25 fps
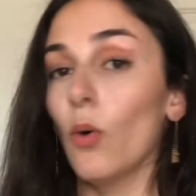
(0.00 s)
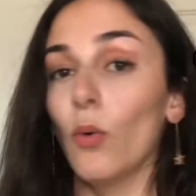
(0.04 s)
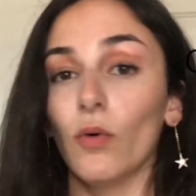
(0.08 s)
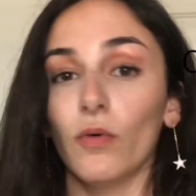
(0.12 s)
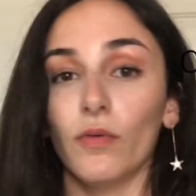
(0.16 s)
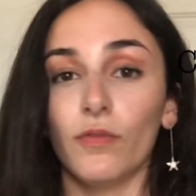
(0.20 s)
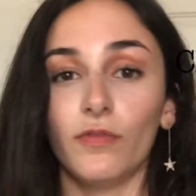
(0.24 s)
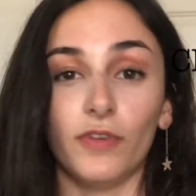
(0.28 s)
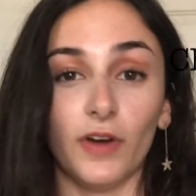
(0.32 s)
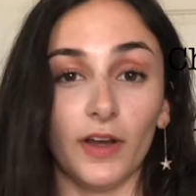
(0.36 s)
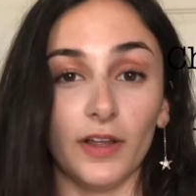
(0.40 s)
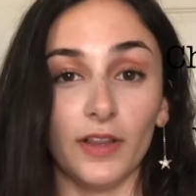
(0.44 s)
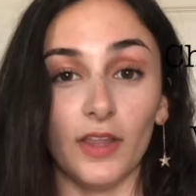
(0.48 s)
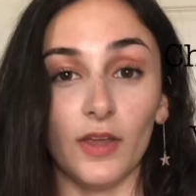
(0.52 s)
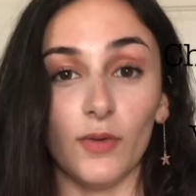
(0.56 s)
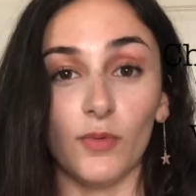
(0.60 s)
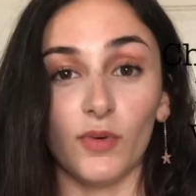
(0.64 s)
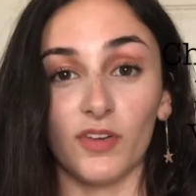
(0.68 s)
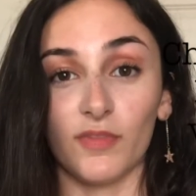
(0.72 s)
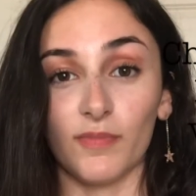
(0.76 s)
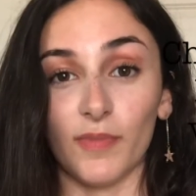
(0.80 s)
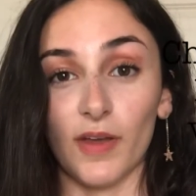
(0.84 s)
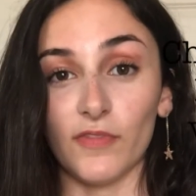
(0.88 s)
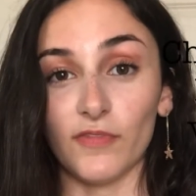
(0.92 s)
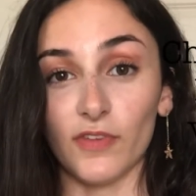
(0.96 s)
Finally, one of
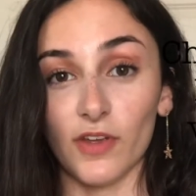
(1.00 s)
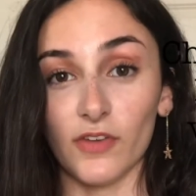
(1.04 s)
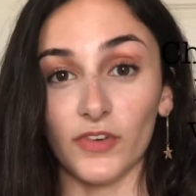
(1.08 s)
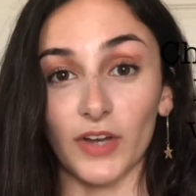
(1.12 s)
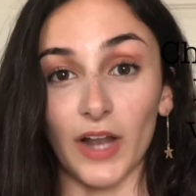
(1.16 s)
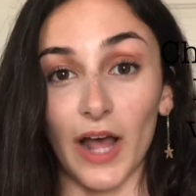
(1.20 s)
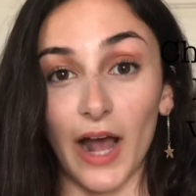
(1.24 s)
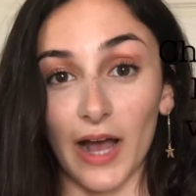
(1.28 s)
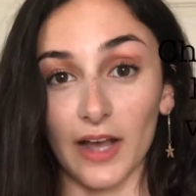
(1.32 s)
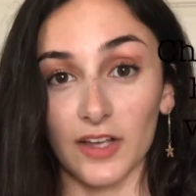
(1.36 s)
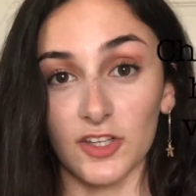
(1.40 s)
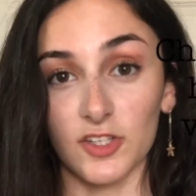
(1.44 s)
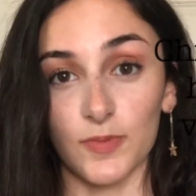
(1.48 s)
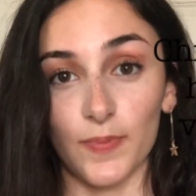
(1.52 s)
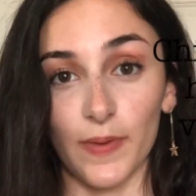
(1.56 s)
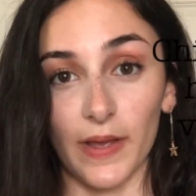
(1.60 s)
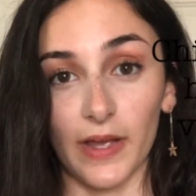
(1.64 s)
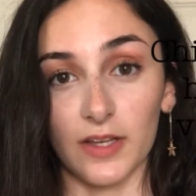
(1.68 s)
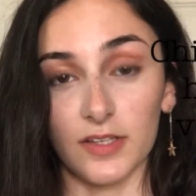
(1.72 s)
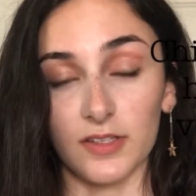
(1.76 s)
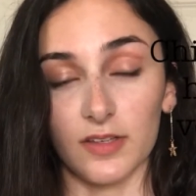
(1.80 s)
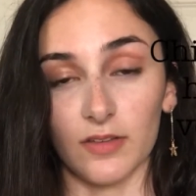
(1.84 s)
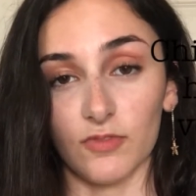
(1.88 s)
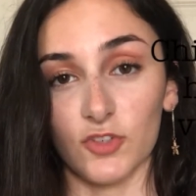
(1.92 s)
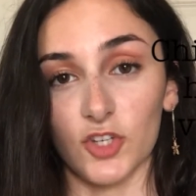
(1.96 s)
my favorite
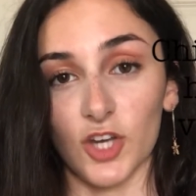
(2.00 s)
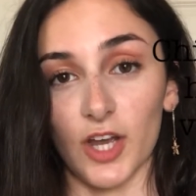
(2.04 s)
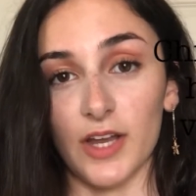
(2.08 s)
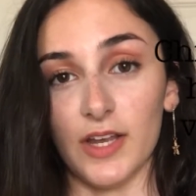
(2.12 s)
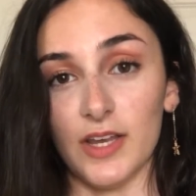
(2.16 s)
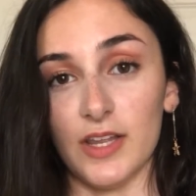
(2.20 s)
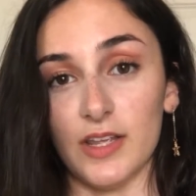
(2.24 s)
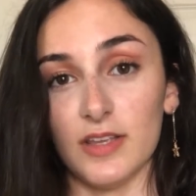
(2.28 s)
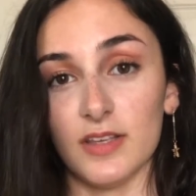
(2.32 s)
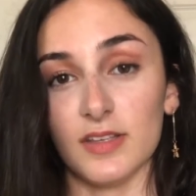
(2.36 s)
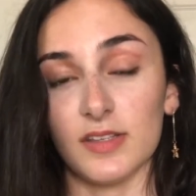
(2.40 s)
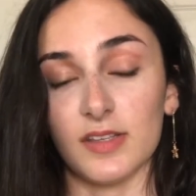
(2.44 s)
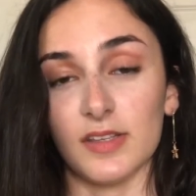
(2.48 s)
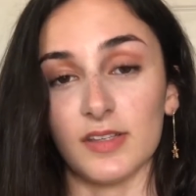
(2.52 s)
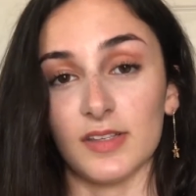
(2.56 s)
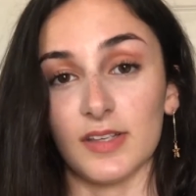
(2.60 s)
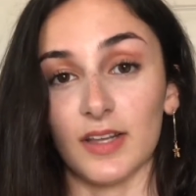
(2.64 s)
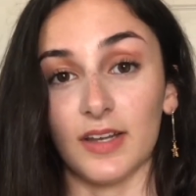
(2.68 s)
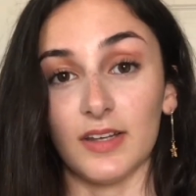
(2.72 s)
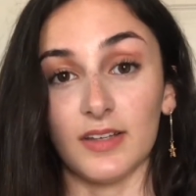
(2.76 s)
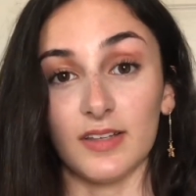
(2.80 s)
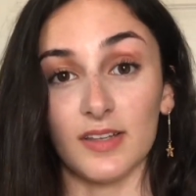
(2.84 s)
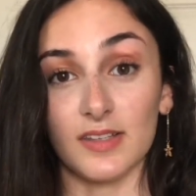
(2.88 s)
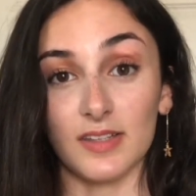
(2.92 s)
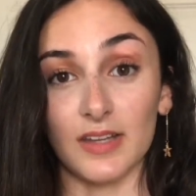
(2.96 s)
aspects of Chinese is that it
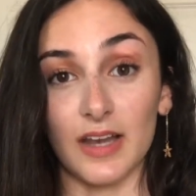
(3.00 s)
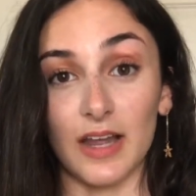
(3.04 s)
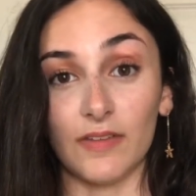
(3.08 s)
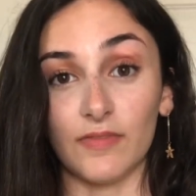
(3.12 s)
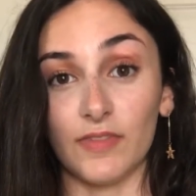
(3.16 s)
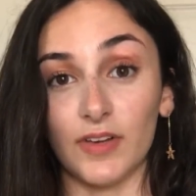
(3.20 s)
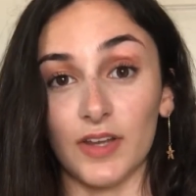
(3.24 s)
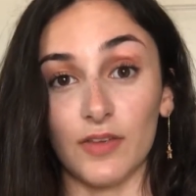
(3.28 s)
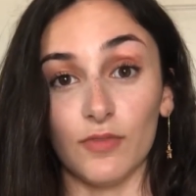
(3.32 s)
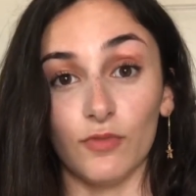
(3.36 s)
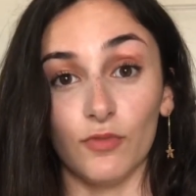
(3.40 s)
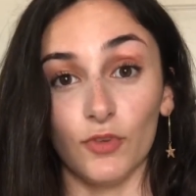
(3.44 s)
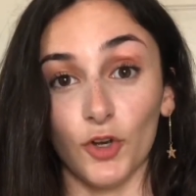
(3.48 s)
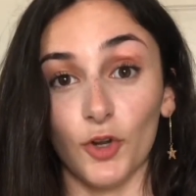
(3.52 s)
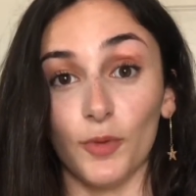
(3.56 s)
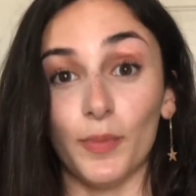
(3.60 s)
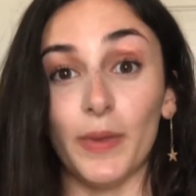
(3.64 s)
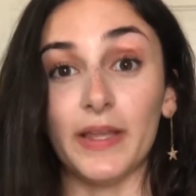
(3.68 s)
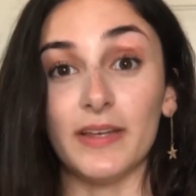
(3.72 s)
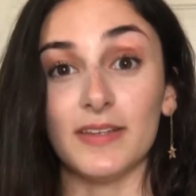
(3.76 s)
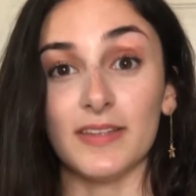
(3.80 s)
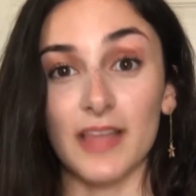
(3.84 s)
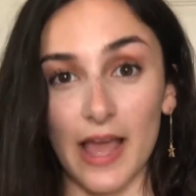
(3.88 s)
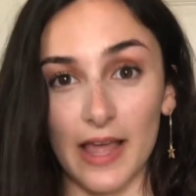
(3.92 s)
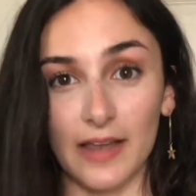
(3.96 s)
doesn't have any verb
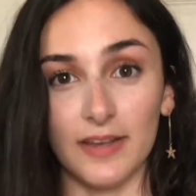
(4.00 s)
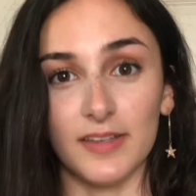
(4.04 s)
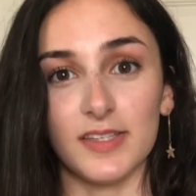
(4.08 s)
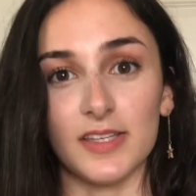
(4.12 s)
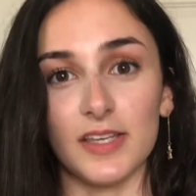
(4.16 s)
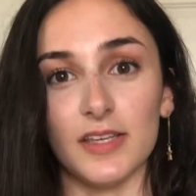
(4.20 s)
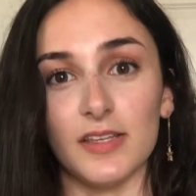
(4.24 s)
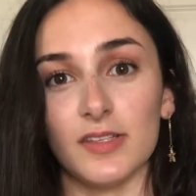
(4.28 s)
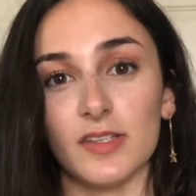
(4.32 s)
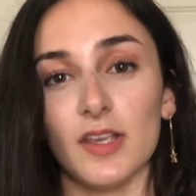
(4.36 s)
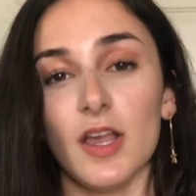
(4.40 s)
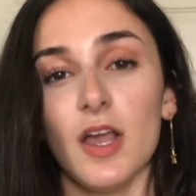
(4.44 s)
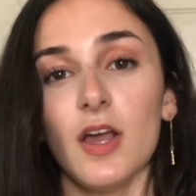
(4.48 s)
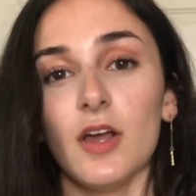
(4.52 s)
tenses.